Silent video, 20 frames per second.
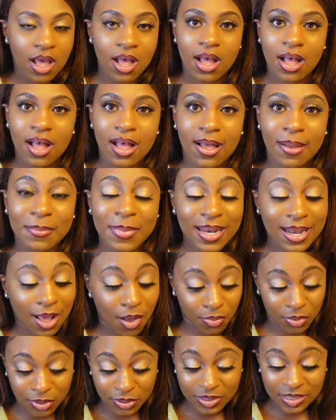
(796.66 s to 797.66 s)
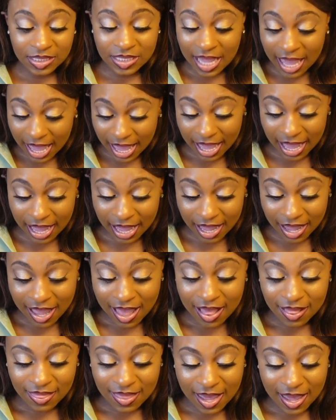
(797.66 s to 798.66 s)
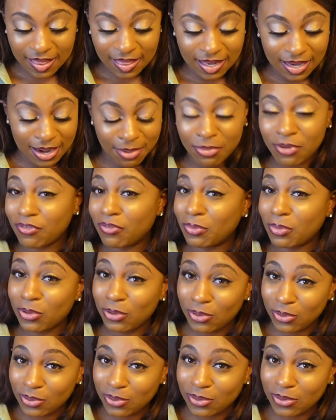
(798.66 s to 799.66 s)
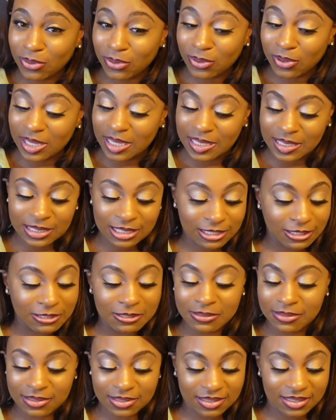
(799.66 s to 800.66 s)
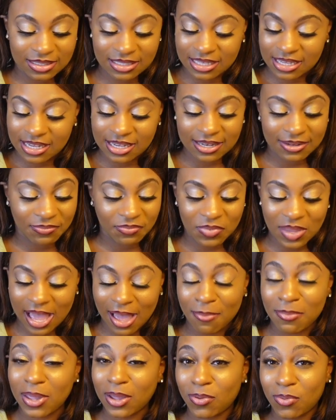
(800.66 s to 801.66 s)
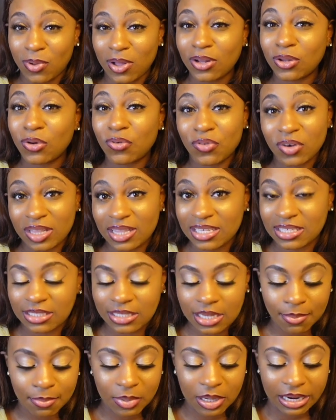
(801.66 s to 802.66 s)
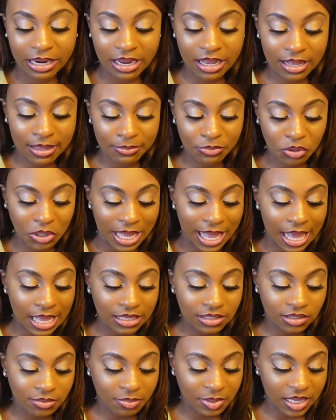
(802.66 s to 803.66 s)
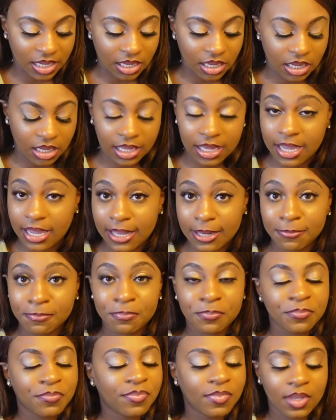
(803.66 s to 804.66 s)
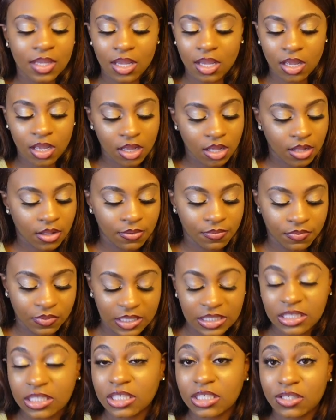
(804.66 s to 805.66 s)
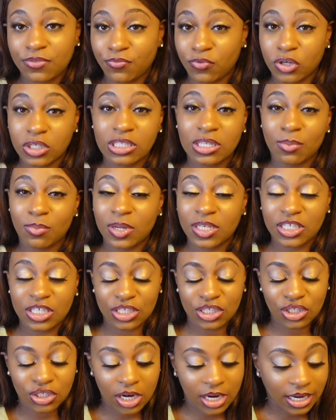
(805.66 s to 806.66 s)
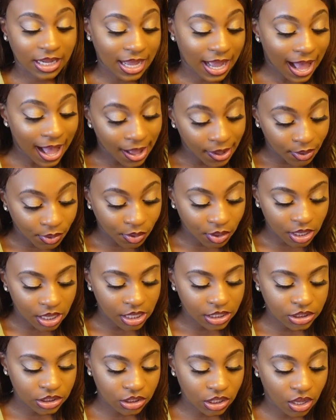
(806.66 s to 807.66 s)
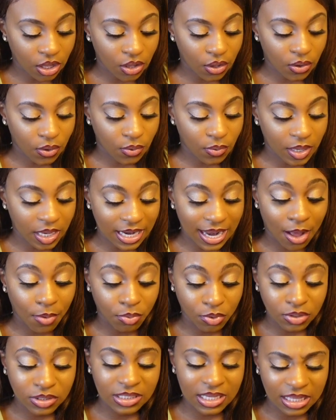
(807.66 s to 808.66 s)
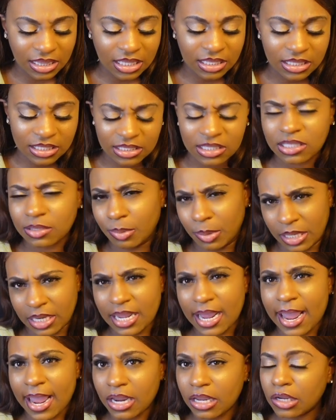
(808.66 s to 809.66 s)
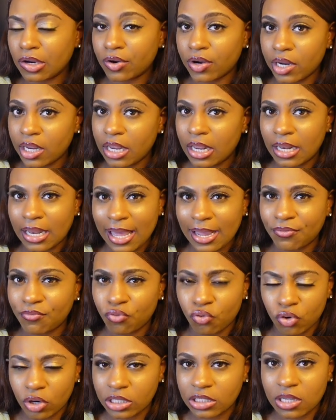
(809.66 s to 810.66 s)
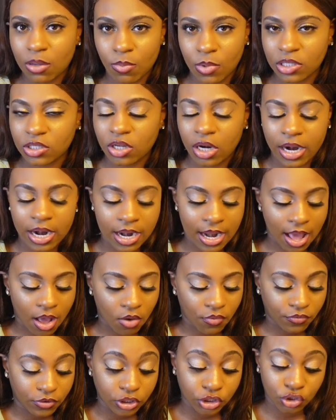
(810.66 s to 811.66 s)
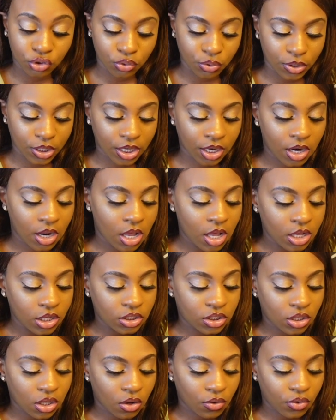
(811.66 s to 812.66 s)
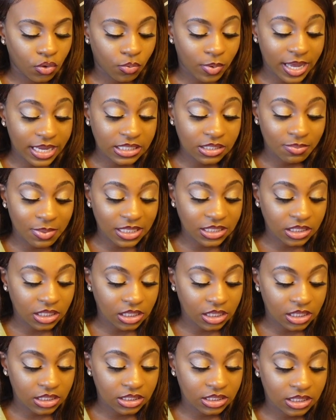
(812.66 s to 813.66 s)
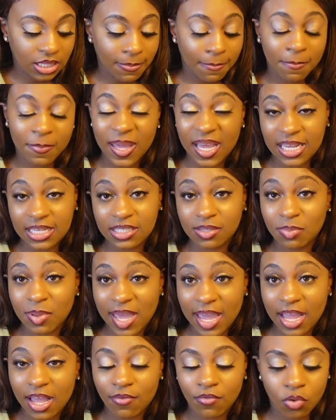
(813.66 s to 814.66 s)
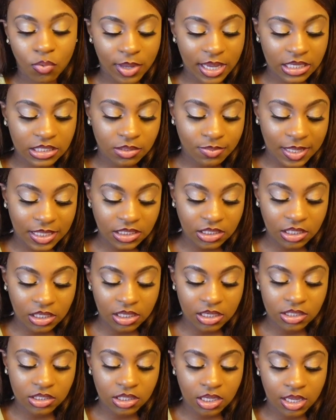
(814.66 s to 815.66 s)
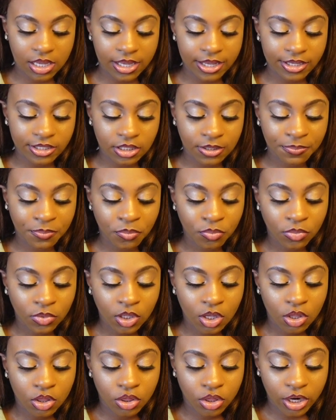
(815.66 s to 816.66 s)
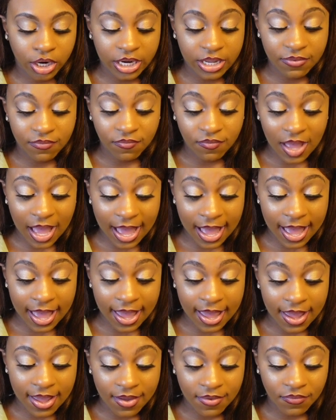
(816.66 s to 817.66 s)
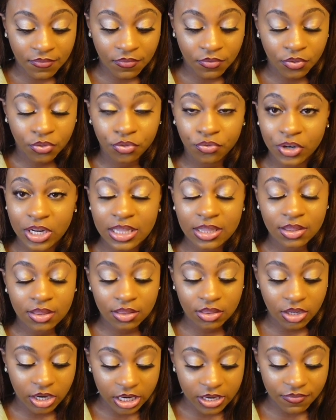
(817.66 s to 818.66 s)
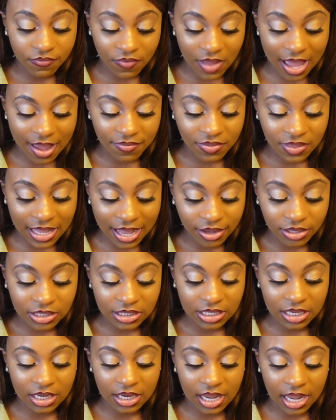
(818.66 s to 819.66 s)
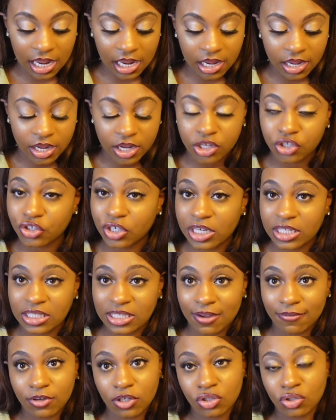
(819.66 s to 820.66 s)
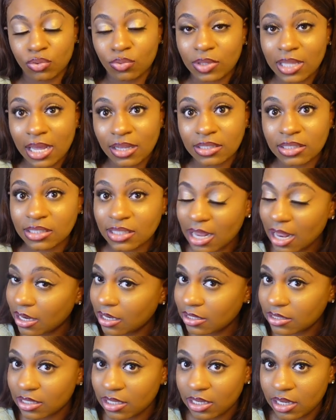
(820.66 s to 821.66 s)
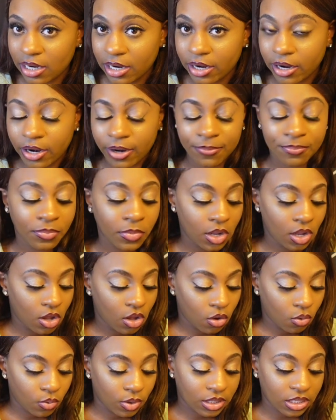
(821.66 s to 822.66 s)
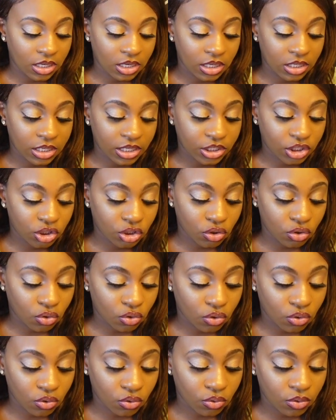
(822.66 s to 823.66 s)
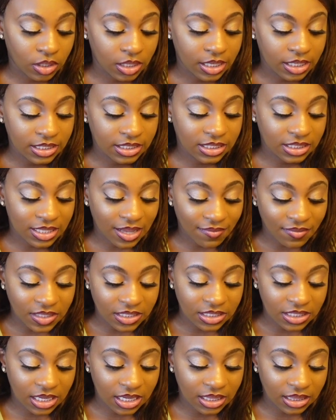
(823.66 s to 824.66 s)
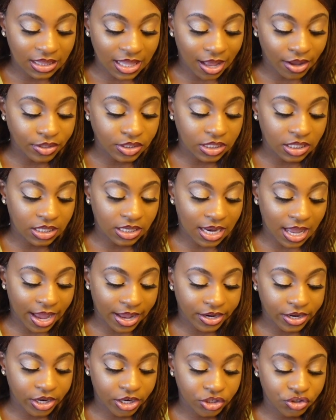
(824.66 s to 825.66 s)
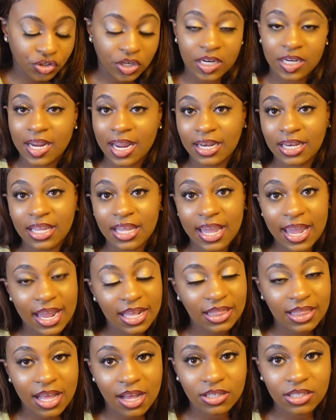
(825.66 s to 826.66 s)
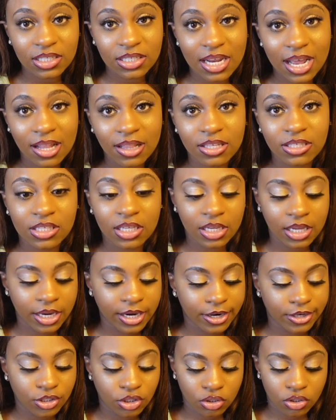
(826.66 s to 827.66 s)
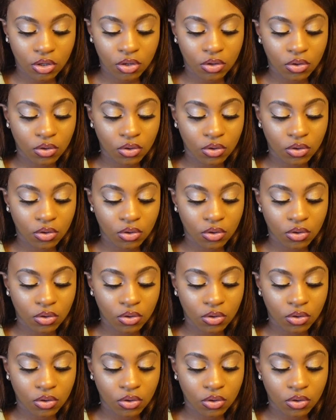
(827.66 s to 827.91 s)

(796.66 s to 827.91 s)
And I will say that the number from Google is, I make well over this number, you guys. But again, this is for someone just starting out. So, and I will say that this is pretty accurate, like, for someone starting out for sure. So the wax specialist, the base pay of a wax specialist is $35,872,000 a year, with an additional $17,998,000 a year. So